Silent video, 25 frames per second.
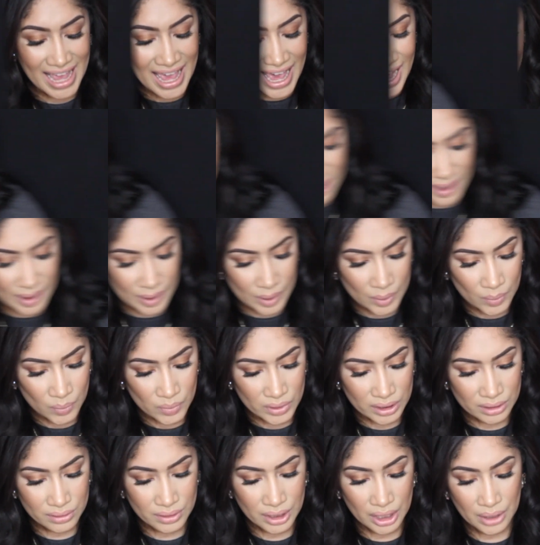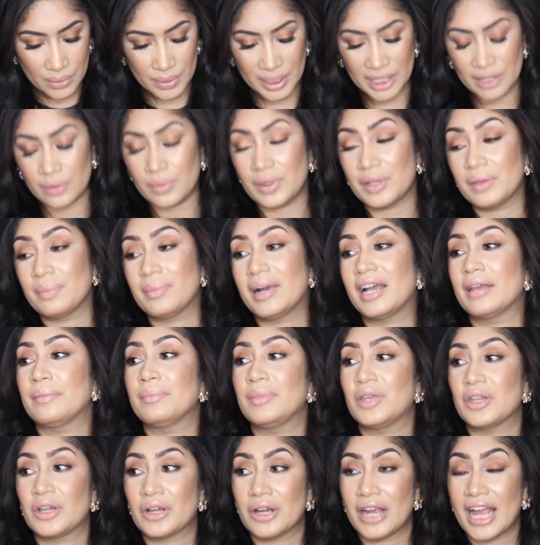I will go in with my
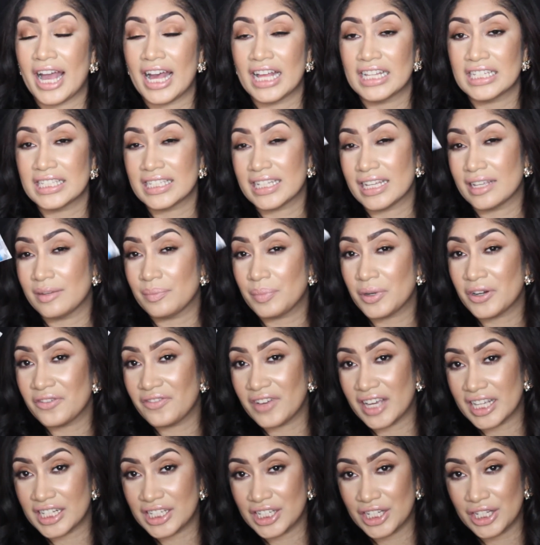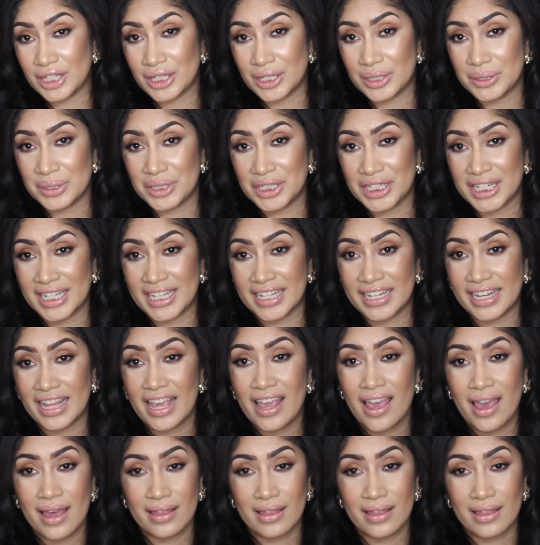Murad Skin Perfecting Lotion.